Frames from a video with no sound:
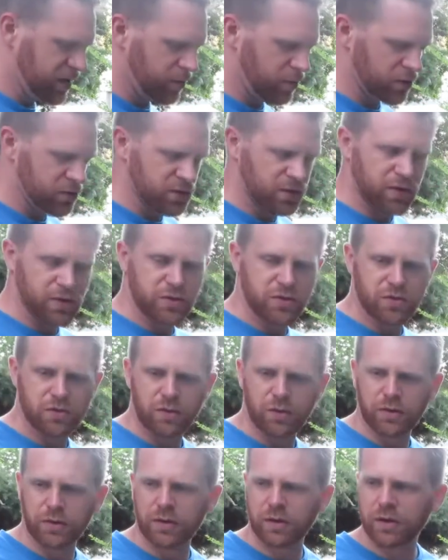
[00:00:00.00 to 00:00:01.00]
temperature
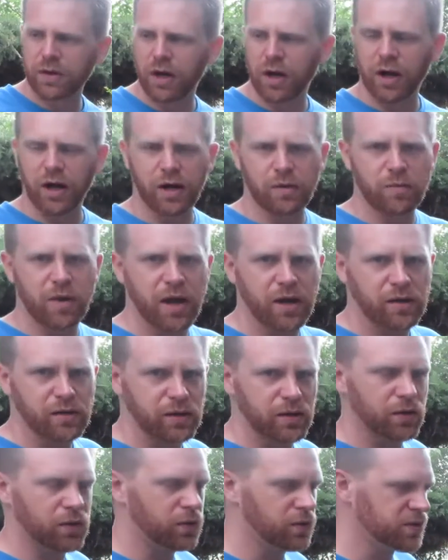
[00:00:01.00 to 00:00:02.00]
controller
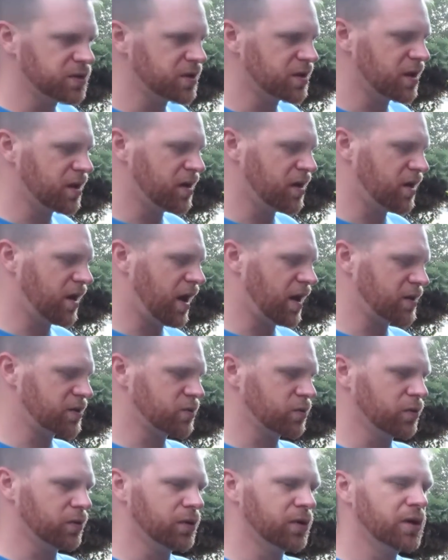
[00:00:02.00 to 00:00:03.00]
automatically holds it at an
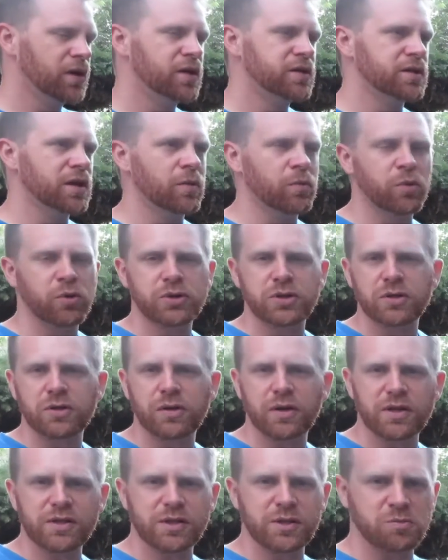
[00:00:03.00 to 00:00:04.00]
actual
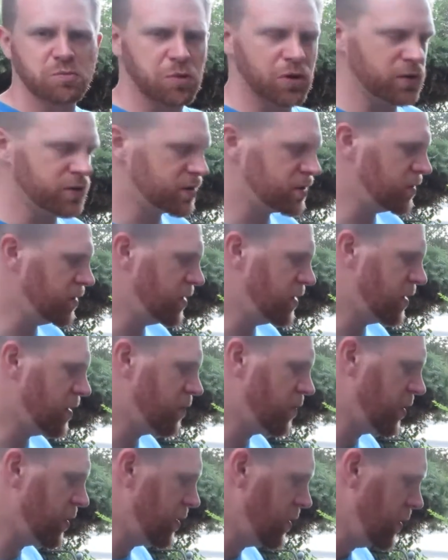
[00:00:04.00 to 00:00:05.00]
temperature as opposed to a
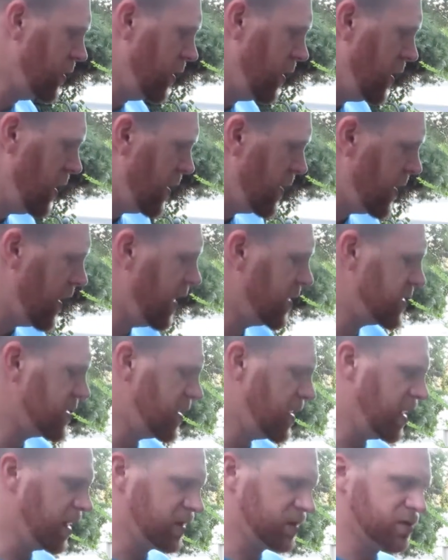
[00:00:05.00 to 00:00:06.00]
number. That's
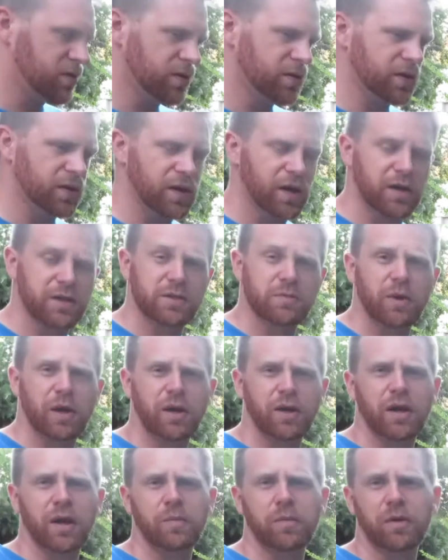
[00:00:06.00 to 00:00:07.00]
an extra that costs
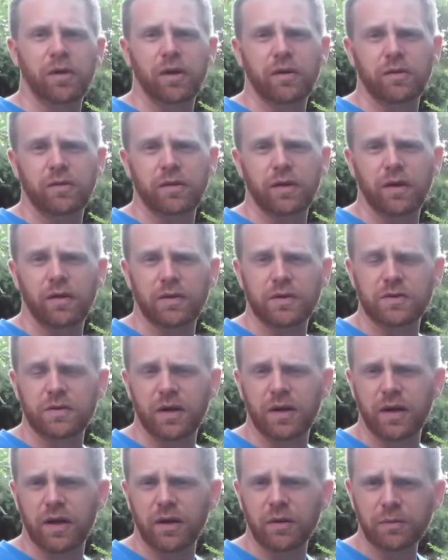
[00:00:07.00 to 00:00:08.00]
about a couple $100
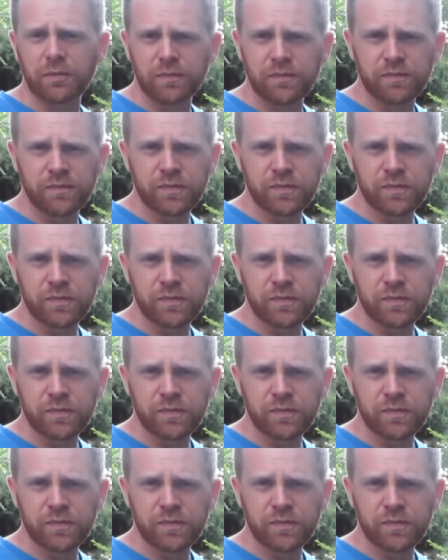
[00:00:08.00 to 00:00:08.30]
right now.